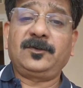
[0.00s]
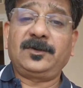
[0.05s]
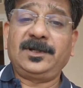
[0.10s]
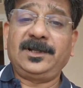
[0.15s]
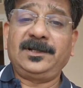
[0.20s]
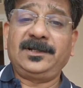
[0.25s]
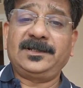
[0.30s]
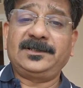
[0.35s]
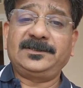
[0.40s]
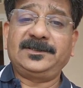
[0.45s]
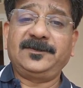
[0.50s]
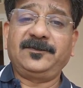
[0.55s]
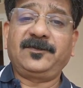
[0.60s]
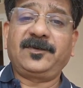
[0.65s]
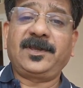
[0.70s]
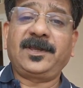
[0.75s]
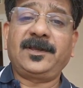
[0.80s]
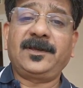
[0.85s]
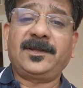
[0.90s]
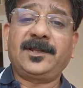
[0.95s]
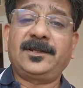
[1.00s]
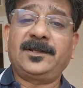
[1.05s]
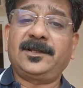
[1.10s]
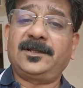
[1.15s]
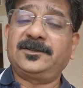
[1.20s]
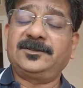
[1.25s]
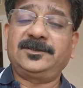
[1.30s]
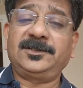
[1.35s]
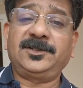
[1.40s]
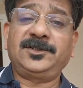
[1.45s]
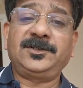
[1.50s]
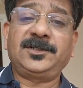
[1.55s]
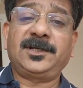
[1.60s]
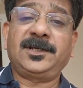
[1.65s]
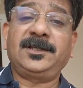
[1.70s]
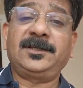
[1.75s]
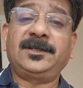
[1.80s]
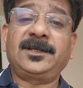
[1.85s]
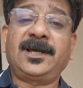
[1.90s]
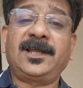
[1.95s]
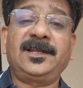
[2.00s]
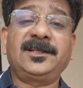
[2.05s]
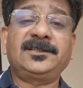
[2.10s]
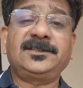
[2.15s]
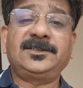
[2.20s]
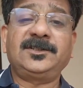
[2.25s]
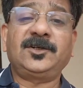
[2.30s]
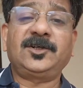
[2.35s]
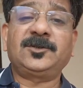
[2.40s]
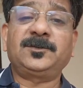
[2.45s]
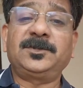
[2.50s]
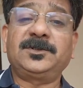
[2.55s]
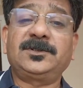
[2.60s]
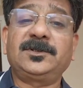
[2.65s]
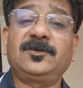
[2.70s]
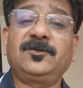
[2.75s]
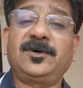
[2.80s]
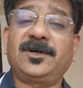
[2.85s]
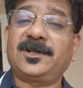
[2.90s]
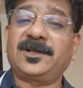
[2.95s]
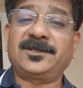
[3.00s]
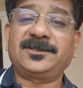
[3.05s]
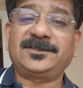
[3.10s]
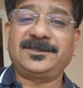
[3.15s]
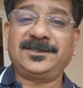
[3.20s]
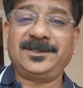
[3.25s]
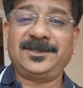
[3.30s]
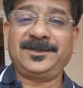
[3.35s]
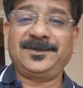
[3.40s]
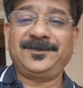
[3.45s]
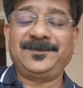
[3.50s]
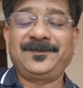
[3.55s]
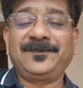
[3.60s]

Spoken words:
Intensive Care and Anesthesia in Galaxy Hospital, Varanasi.